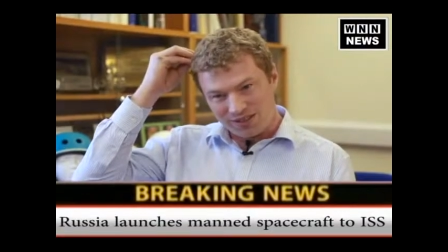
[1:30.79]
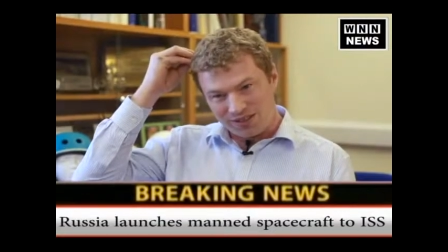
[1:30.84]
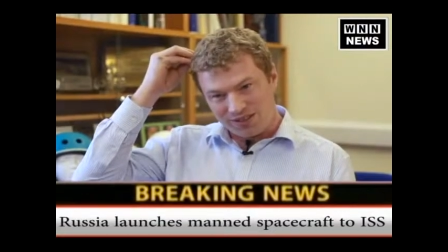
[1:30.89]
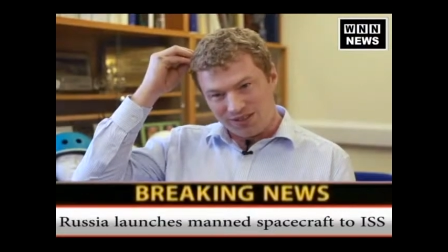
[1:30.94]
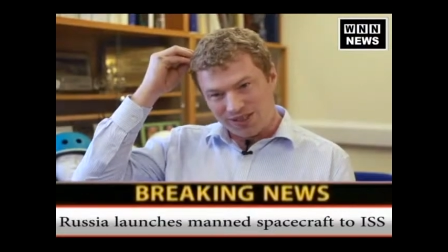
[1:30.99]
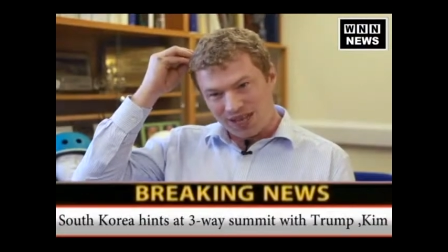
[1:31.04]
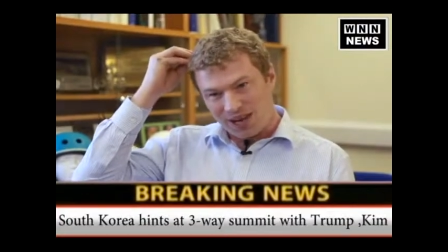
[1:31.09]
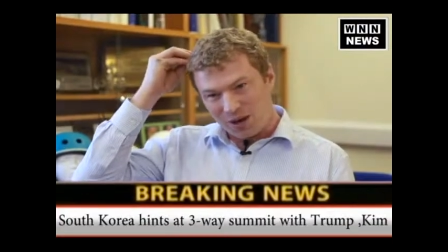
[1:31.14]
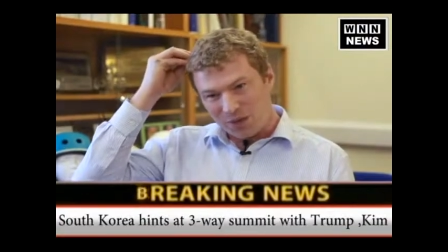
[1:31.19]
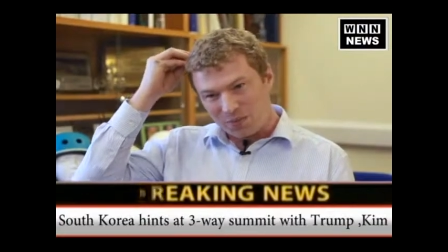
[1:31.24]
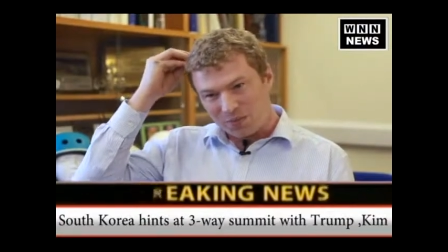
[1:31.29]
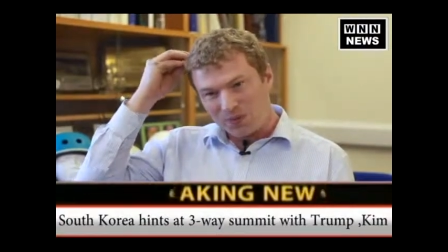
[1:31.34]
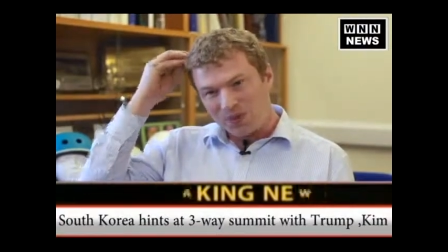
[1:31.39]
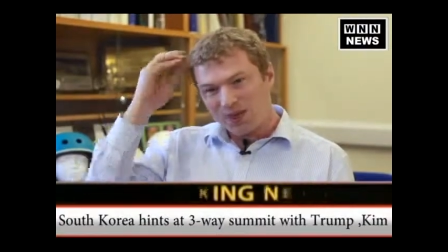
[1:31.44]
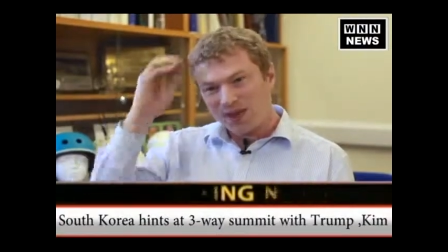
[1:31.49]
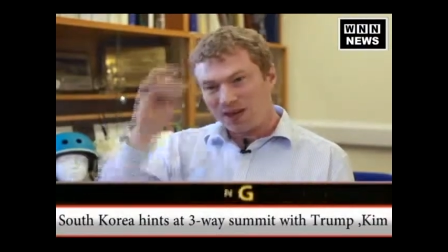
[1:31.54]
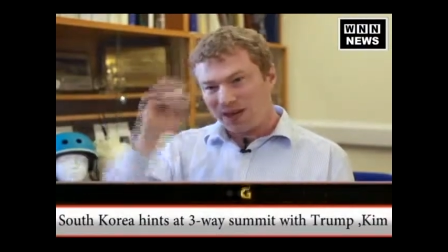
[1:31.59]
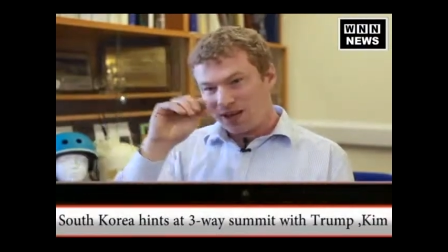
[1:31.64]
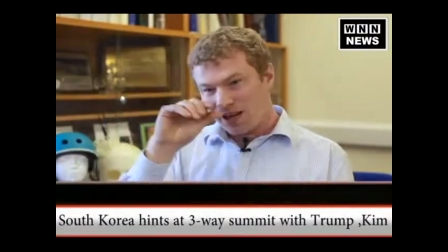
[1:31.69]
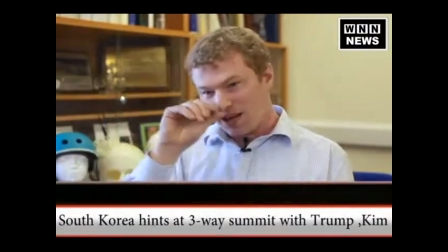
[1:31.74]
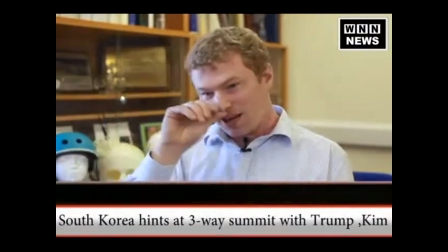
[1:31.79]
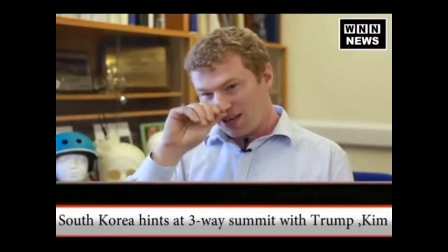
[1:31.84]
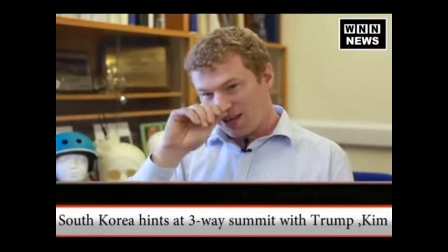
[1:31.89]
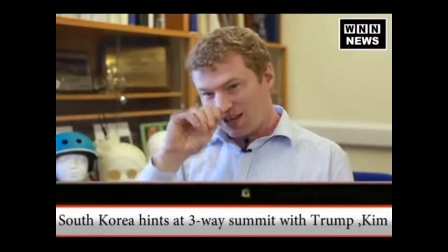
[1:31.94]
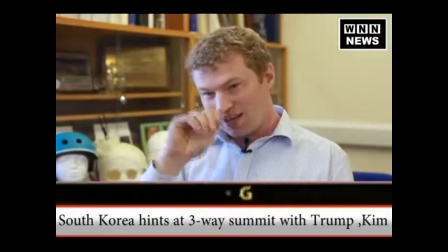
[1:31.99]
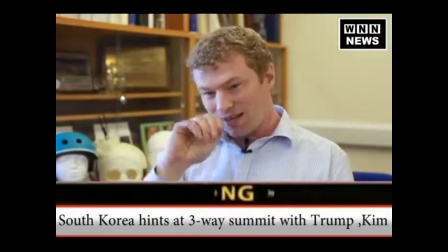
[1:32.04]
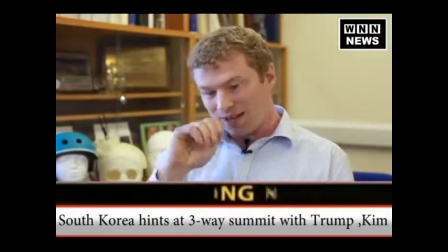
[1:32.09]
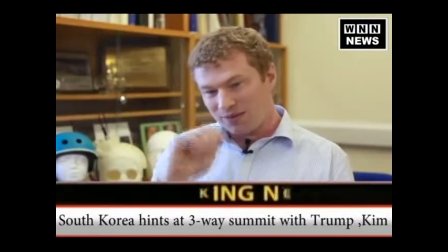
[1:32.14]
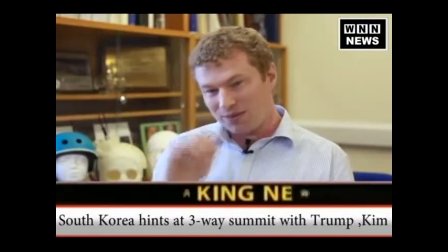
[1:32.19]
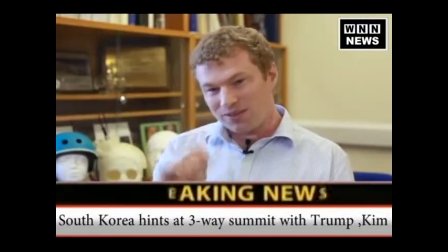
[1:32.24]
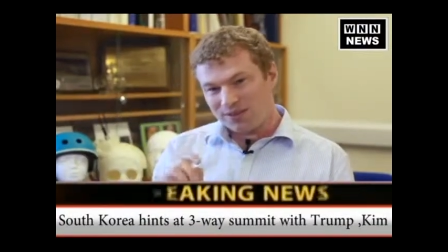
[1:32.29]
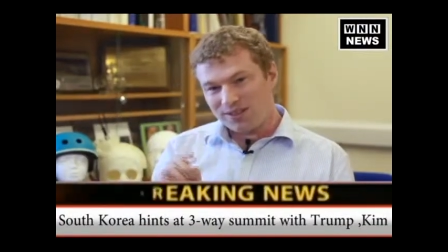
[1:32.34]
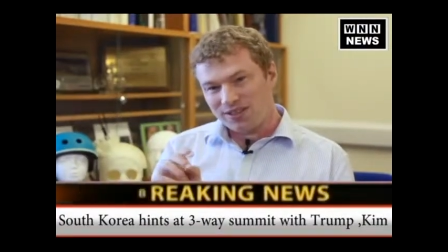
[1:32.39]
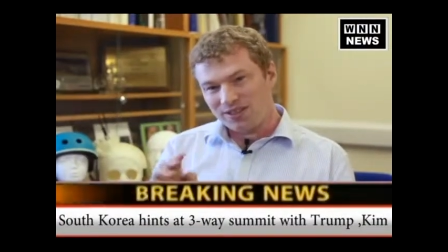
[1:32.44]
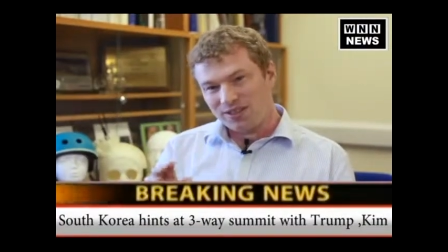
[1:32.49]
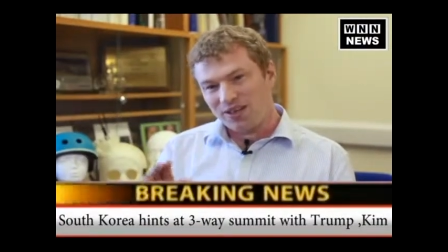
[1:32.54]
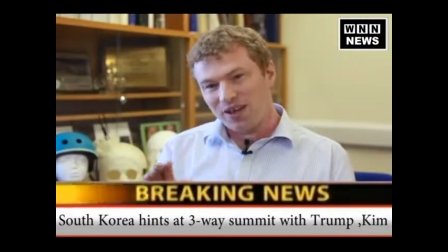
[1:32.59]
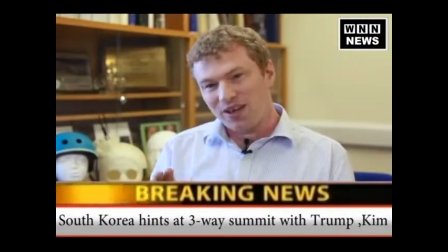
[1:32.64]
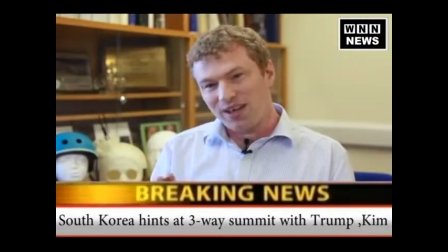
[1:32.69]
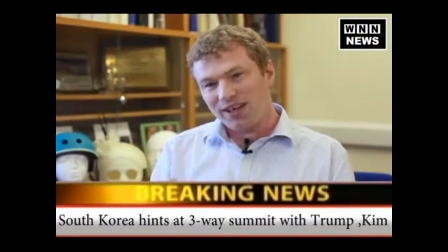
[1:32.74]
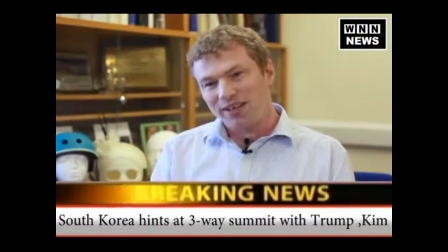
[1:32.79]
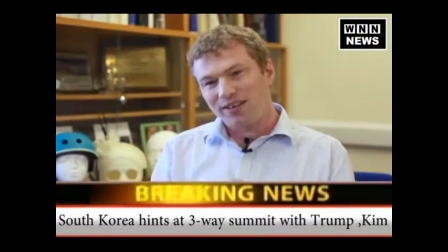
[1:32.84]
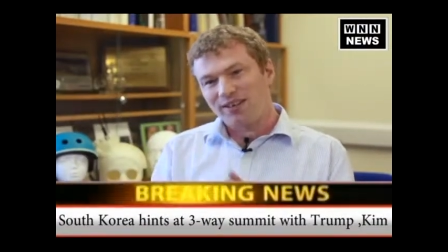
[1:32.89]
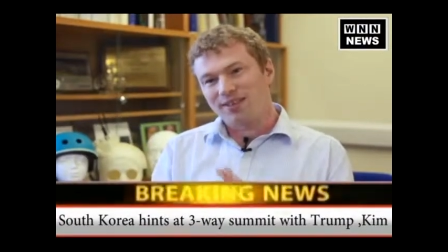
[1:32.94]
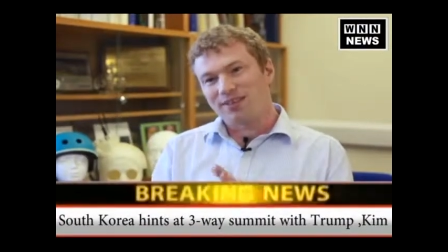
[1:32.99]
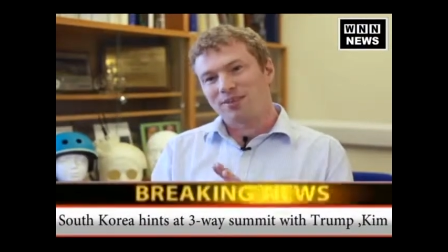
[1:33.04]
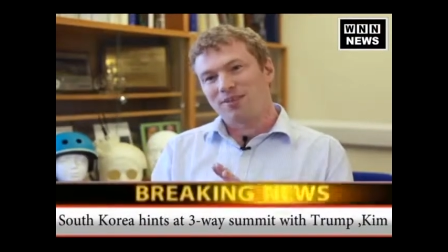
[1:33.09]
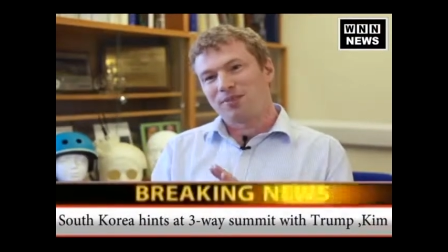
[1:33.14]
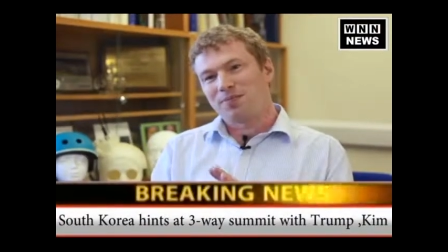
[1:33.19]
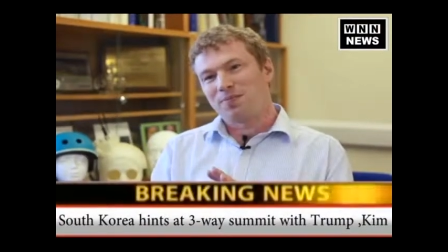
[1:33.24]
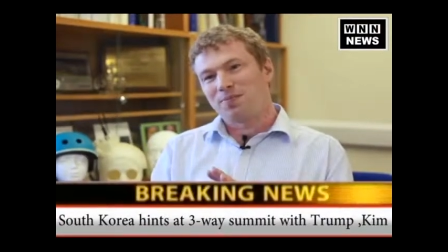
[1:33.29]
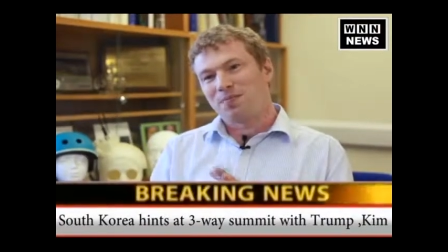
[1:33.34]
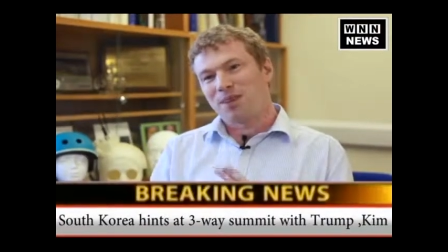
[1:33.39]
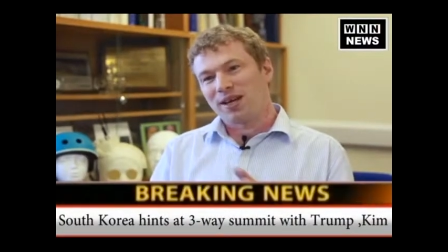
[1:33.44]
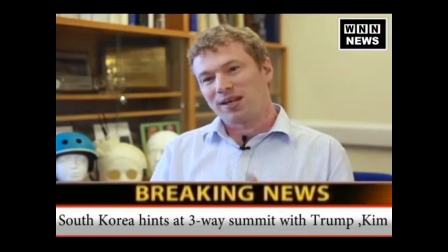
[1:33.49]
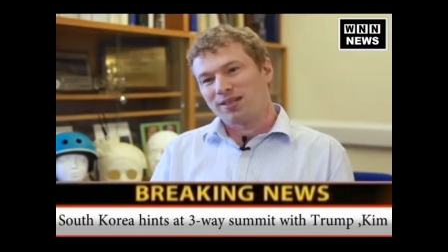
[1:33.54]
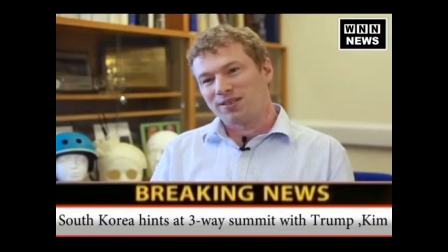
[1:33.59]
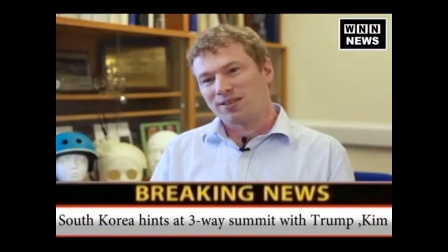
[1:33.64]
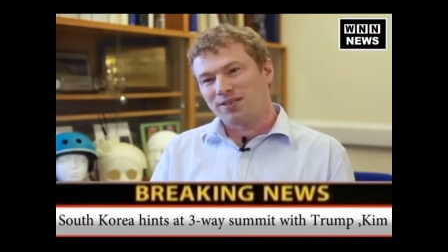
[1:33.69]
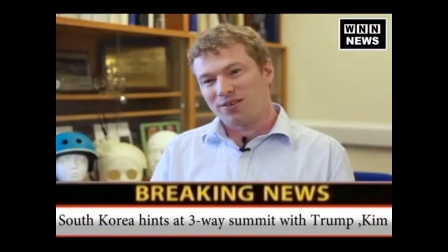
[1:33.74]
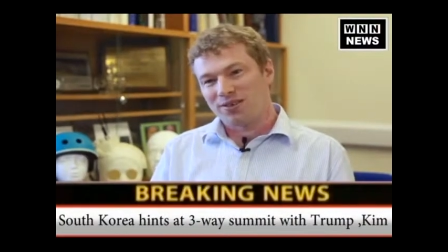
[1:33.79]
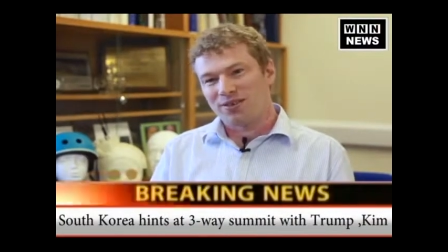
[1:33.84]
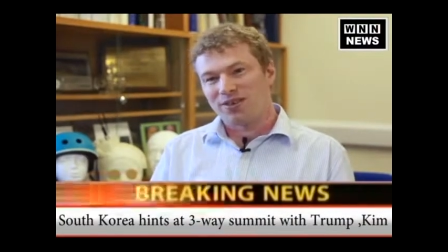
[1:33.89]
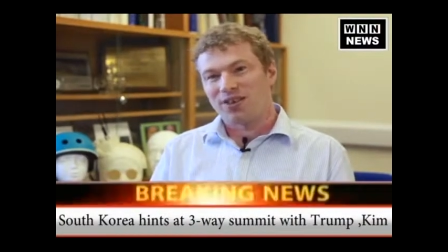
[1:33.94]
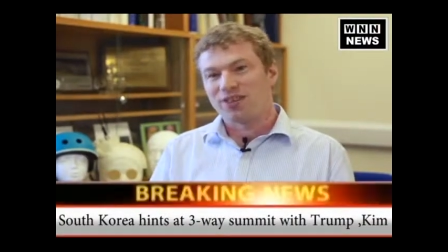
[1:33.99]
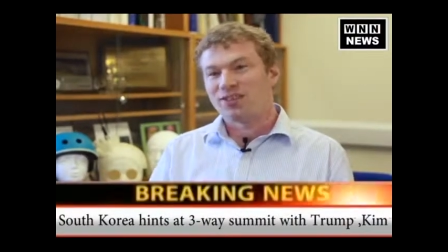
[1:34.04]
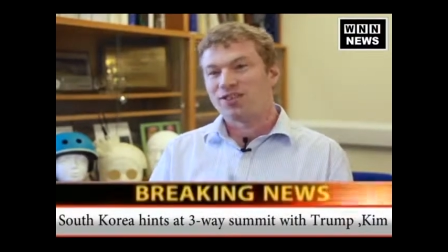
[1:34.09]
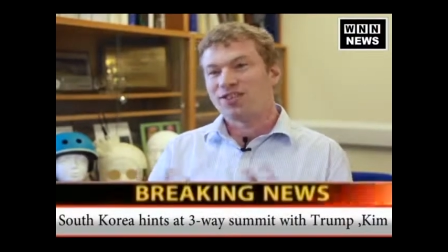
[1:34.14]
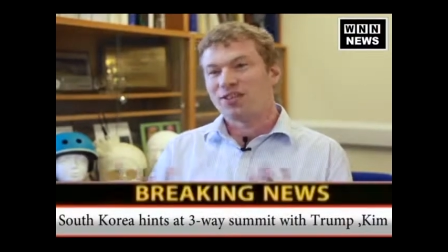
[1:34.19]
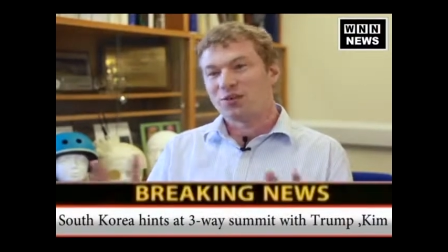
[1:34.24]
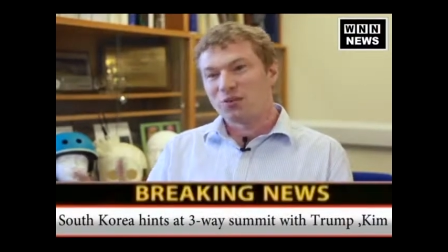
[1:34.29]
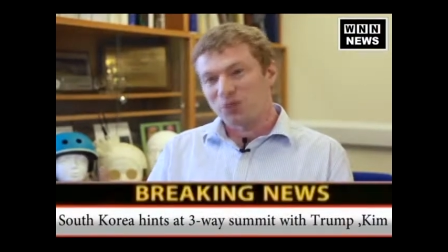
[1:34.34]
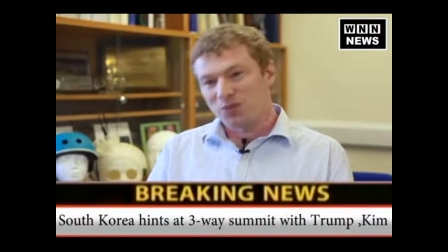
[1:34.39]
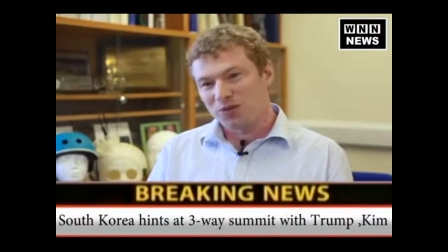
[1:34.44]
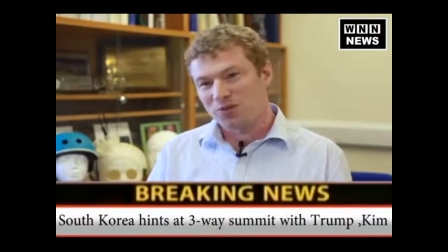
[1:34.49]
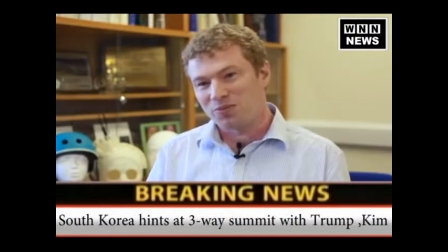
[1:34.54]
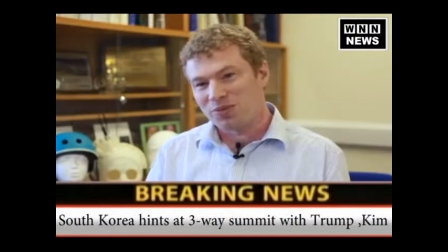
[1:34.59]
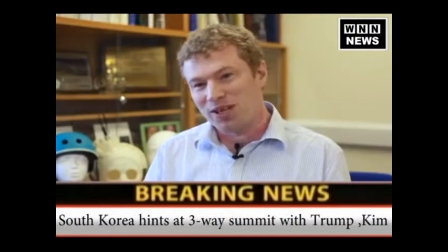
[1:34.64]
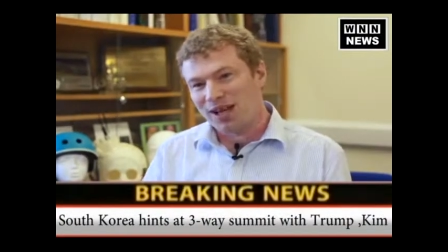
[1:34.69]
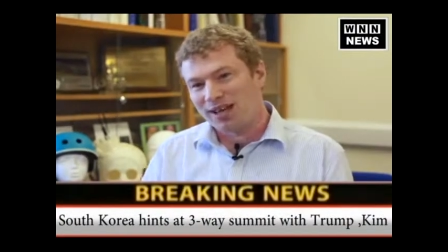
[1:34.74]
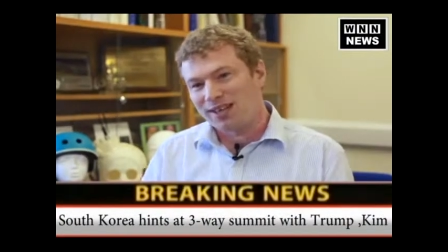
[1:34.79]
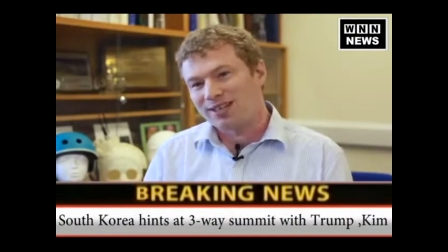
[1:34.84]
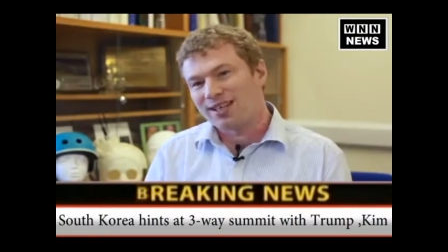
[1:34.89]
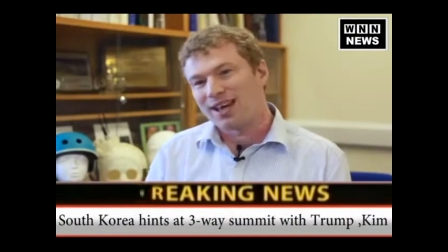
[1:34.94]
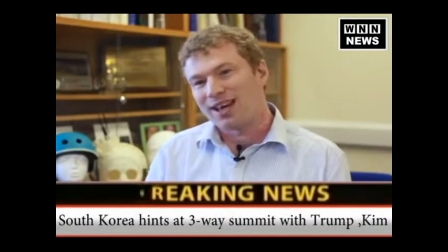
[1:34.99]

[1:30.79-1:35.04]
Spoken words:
the scalp, and that was designed based on a single subject's